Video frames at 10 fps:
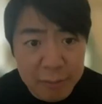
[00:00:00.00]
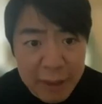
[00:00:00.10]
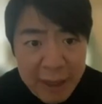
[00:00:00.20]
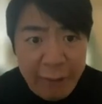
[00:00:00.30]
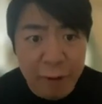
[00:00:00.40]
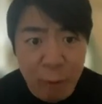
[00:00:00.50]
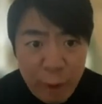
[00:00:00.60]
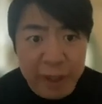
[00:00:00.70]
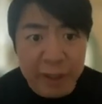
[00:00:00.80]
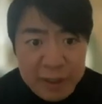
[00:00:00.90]

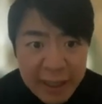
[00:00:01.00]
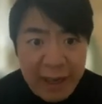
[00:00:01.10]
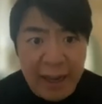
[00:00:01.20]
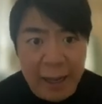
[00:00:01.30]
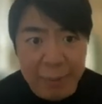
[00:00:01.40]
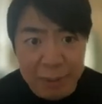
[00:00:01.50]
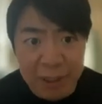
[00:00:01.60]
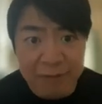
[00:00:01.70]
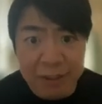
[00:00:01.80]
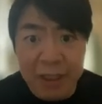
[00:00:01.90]
Everyone is got
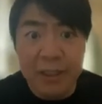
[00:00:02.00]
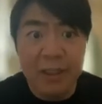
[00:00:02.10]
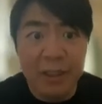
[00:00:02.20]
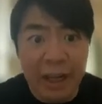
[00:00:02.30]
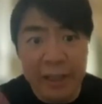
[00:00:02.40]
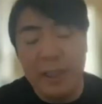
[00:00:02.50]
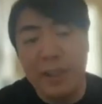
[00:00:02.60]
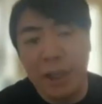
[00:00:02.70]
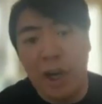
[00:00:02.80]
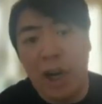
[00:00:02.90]
uplifted, and then
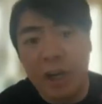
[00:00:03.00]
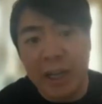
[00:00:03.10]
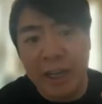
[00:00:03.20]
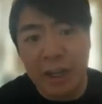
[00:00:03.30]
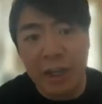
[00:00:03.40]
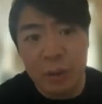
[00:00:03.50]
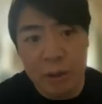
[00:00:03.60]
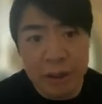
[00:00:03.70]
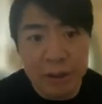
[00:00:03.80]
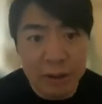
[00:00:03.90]
their heart got
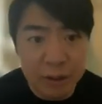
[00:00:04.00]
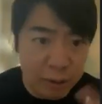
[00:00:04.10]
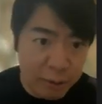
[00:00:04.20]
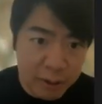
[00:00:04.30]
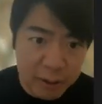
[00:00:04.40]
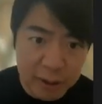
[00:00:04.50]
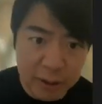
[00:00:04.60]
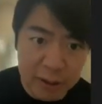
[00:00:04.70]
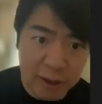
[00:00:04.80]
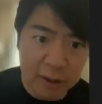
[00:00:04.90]
healed. So
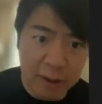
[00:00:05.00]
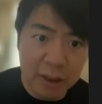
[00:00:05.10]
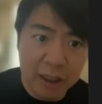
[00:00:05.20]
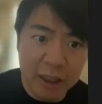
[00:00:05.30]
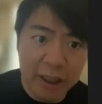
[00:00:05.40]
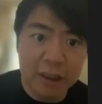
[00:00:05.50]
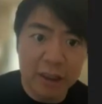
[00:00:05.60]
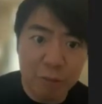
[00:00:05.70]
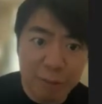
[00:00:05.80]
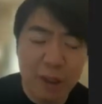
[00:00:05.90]
it's a
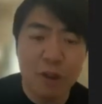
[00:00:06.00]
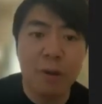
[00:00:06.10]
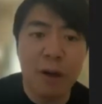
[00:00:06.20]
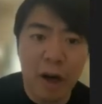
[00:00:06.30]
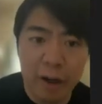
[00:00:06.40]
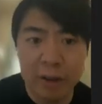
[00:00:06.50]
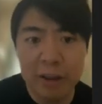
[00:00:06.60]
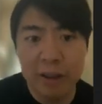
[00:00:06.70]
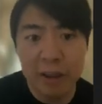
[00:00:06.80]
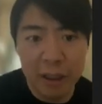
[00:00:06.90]
special art
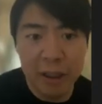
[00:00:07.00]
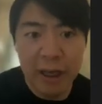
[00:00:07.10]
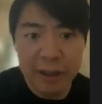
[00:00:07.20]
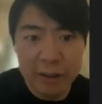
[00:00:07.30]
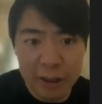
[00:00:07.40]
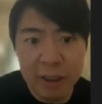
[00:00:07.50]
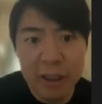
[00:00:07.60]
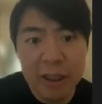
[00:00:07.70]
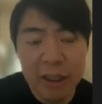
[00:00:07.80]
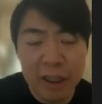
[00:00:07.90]
as a
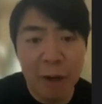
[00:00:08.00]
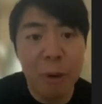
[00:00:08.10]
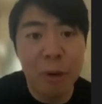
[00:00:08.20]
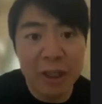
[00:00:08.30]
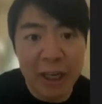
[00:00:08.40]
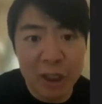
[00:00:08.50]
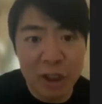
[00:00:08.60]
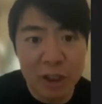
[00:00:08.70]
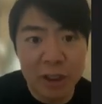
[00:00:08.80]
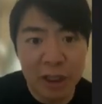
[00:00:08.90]

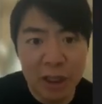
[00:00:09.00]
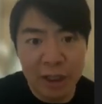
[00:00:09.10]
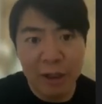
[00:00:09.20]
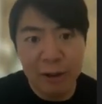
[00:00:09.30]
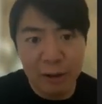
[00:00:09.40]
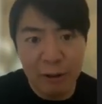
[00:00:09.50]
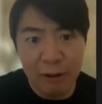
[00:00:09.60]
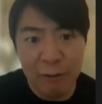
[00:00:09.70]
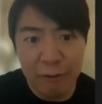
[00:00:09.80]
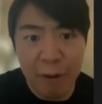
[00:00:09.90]
communication
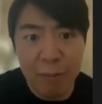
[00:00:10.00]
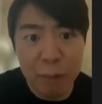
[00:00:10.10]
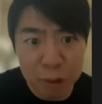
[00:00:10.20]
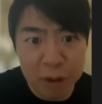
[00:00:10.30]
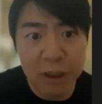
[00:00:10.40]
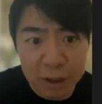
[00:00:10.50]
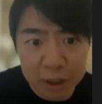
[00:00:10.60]
from music.